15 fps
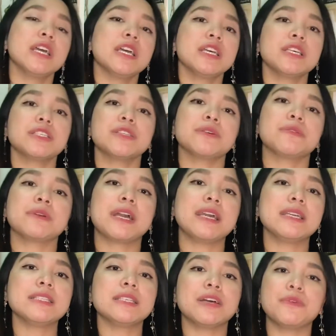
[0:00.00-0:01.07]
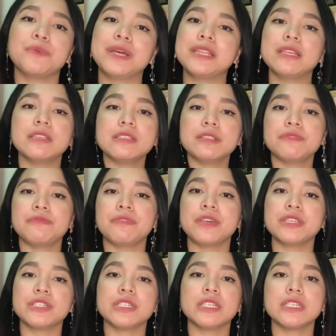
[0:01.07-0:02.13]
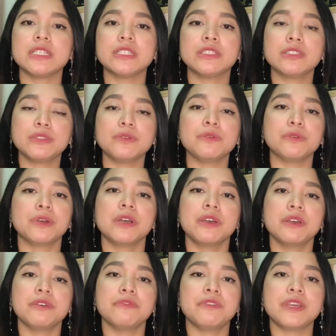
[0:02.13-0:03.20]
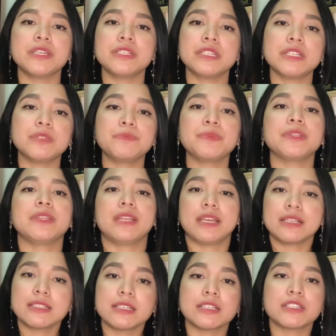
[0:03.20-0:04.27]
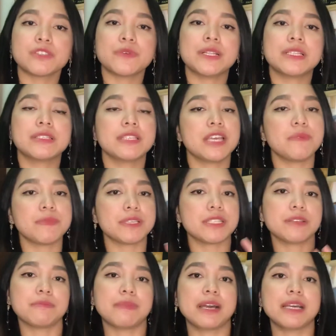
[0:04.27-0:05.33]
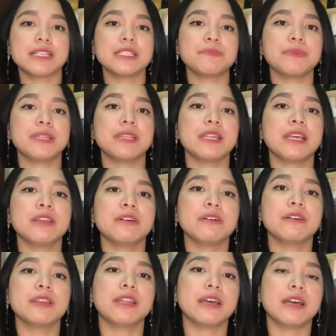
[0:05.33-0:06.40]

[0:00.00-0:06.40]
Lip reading: So guys, what does the face shield do? Face shield protects us as well, same as the mask, but then on